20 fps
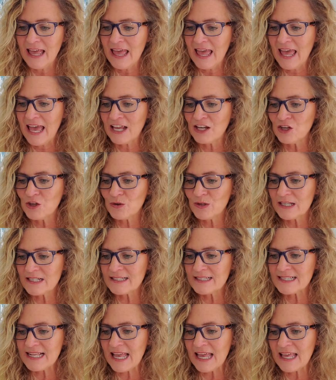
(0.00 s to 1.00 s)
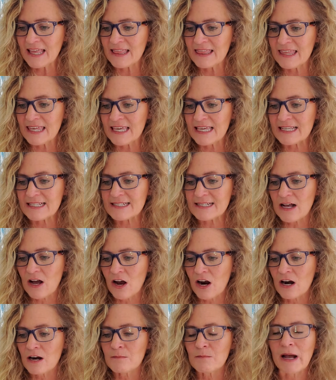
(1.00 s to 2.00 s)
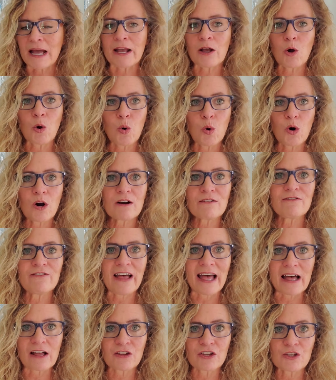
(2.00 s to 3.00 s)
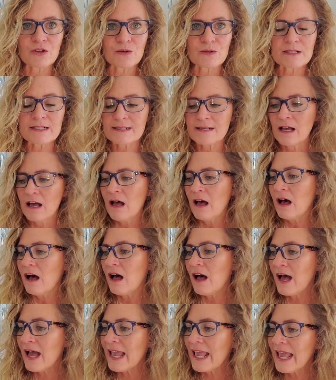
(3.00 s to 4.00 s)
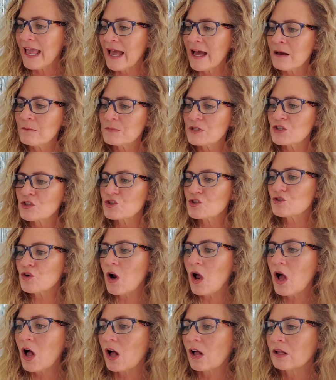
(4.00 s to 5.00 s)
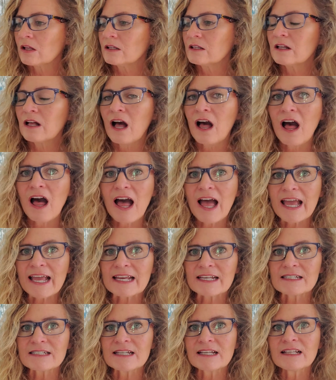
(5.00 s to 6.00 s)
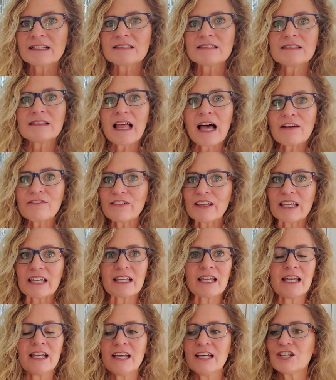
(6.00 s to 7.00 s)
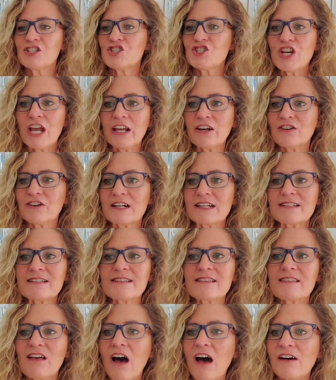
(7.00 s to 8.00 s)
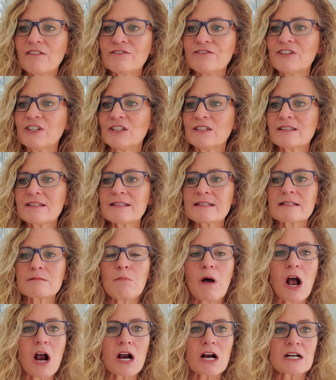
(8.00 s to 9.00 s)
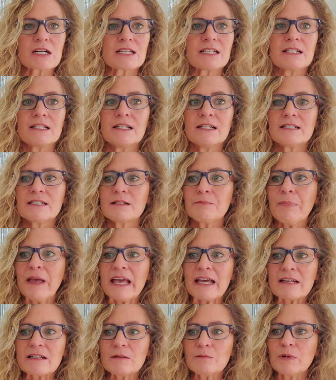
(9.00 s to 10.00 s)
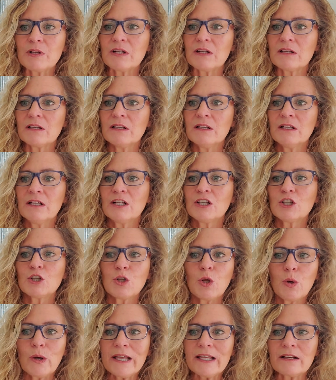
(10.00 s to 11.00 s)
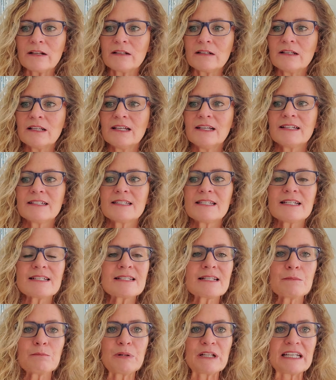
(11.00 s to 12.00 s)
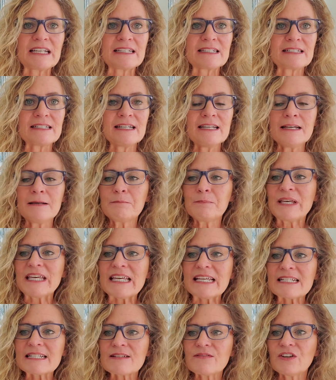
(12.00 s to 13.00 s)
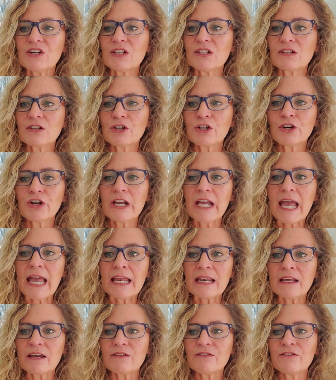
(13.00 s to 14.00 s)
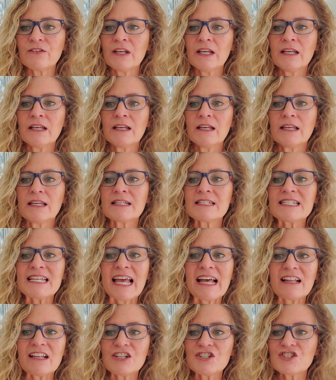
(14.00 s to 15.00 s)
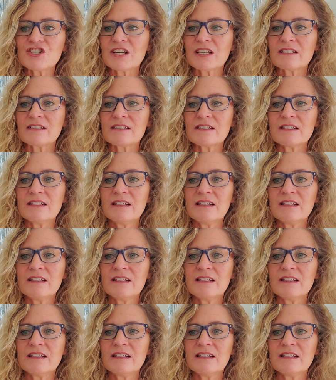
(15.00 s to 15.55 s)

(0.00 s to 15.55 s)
and you can say, these are my core values. I am strong, kind, loving, generous, thoughtful, smart, dependable, loyal, disciplined, peaceful, creative, intelligent,